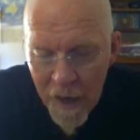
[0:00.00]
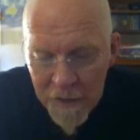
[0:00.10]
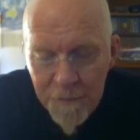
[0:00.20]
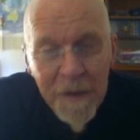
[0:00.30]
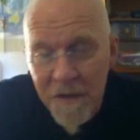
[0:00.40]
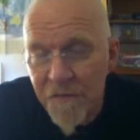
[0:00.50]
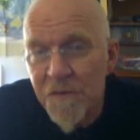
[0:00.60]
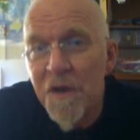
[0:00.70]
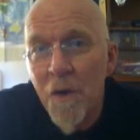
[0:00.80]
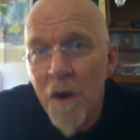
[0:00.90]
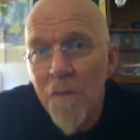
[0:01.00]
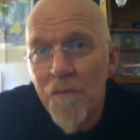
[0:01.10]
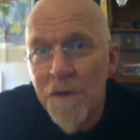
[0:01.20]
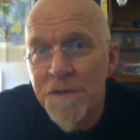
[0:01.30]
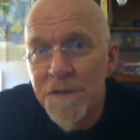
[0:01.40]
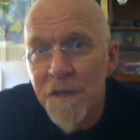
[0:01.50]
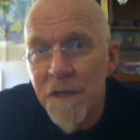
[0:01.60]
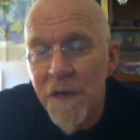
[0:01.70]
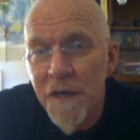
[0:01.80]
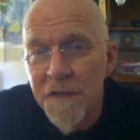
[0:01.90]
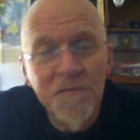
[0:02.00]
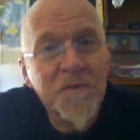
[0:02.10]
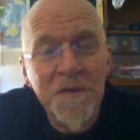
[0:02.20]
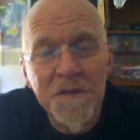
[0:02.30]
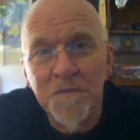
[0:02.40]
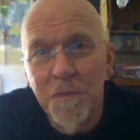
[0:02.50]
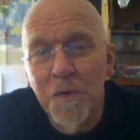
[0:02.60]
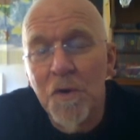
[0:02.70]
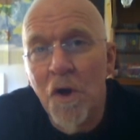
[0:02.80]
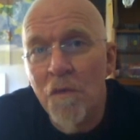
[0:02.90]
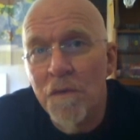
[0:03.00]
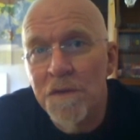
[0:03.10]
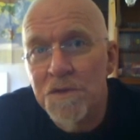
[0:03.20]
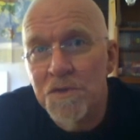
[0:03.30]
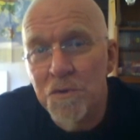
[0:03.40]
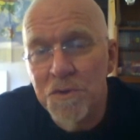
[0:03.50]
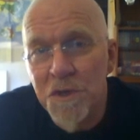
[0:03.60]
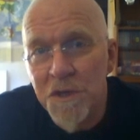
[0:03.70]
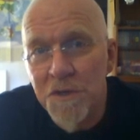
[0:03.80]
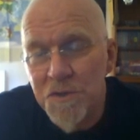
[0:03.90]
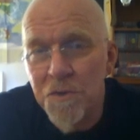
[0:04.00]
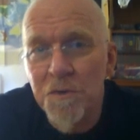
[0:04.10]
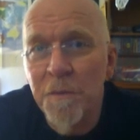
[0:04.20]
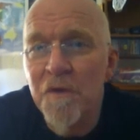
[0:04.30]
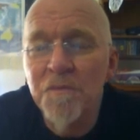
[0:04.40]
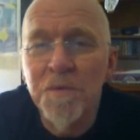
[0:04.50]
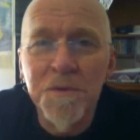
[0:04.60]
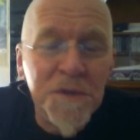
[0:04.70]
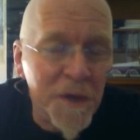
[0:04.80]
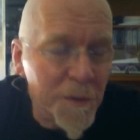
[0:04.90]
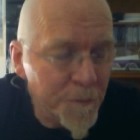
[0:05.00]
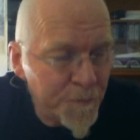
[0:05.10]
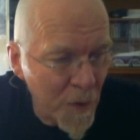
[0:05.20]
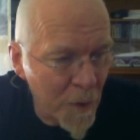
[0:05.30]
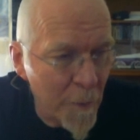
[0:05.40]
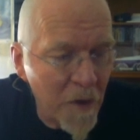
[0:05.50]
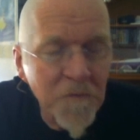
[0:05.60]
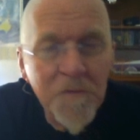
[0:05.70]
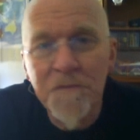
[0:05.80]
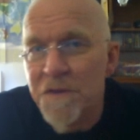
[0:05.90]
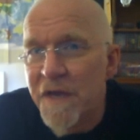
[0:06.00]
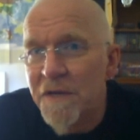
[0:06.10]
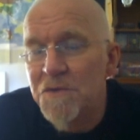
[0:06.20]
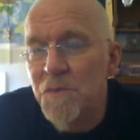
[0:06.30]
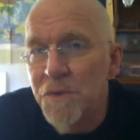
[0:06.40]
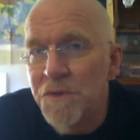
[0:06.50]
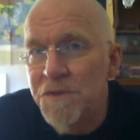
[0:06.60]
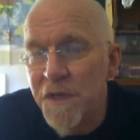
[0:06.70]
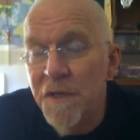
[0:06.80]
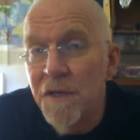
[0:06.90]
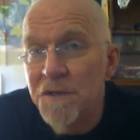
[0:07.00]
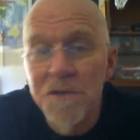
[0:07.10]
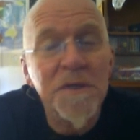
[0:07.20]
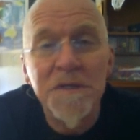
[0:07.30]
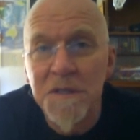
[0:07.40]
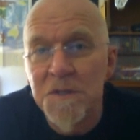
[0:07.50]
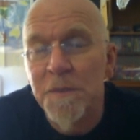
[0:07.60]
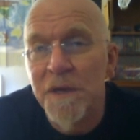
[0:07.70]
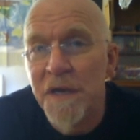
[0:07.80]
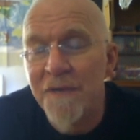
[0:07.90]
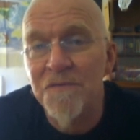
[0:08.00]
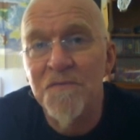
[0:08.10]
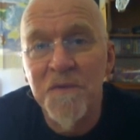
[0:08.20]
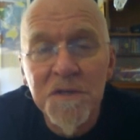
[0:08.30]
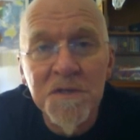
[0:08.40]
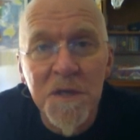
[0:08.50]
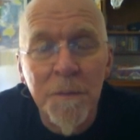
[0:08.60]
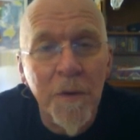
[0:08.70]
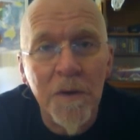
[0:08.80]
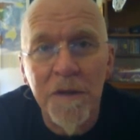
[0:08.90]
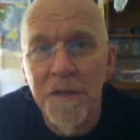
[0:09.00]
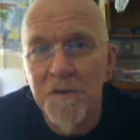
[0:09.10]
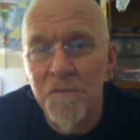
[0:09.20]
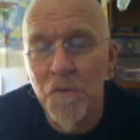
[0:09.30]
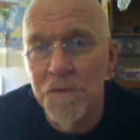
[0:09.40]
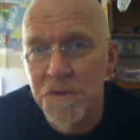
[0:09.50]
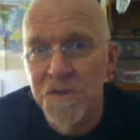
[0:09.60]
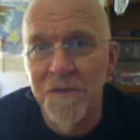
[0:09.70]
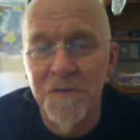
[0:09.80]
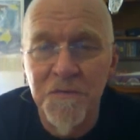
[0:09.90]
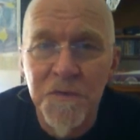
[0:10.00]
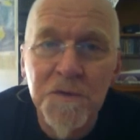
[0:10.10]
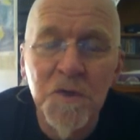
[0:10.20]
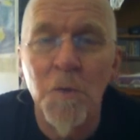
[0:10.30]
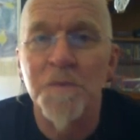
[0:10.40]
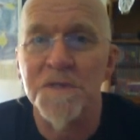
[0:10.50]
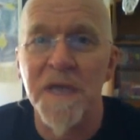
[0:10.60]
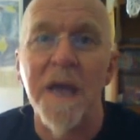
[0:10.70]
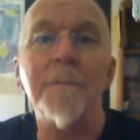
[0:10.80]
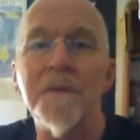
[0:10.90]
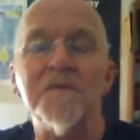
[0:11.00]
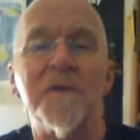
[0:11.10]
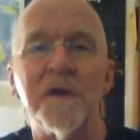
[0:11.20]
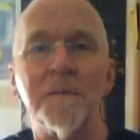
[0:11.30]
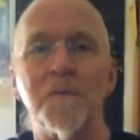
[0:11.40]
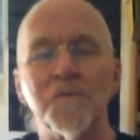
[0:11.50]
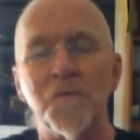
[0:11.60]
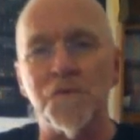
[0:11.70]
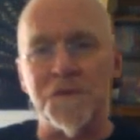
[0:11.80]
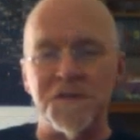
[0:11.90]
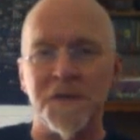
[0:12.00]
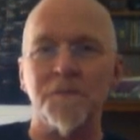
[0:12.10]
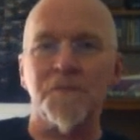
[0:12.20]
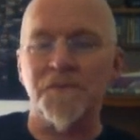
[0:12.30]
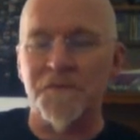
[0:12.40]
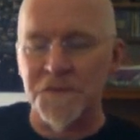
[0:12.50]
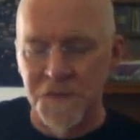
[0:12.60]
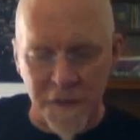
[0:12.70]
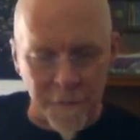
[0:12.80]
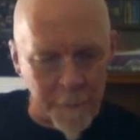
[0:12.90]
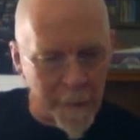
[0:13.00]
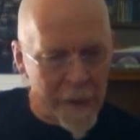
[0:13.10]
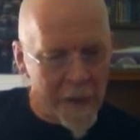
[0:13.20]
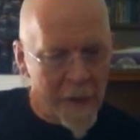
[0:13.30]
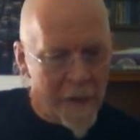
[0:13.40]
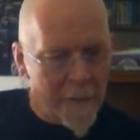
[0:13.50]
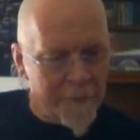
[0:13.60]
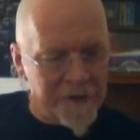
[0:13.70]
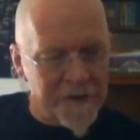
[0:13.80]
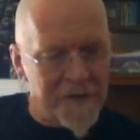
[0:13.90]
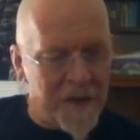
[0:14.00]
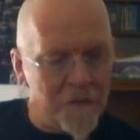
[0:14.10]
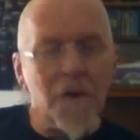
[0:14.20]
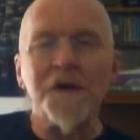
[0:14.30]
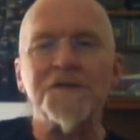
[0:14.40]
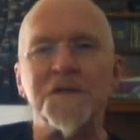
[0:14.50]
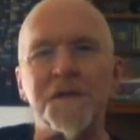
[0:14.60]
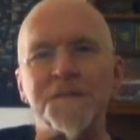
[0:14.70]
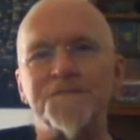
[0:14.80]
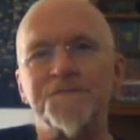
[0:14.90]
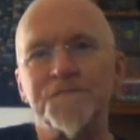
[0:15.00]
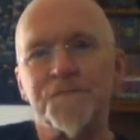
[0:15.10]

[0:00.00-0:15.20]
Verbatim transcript: As many of you know, I'm writing a definitive book on the astrology and astronomy of Pluto. I'm about 50,000 words in and I do anticipate having finished it by the end of August so that the first copies can be available for December of this year. But in that writing,